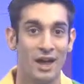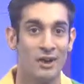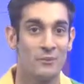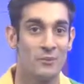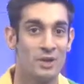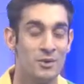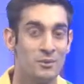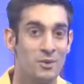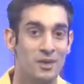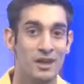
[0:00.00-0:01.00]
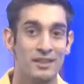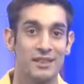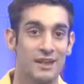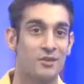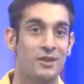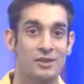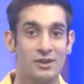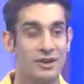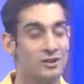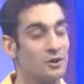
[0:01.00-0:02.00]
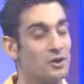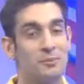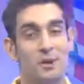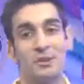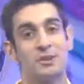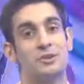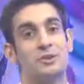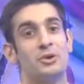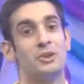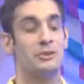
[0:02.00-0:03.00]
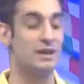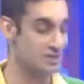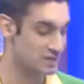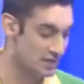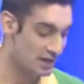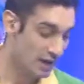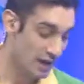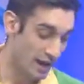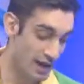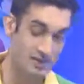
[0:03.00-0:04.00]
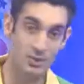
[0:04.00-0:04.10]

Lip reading: and we will get that on here and talk about it and do all the rest. As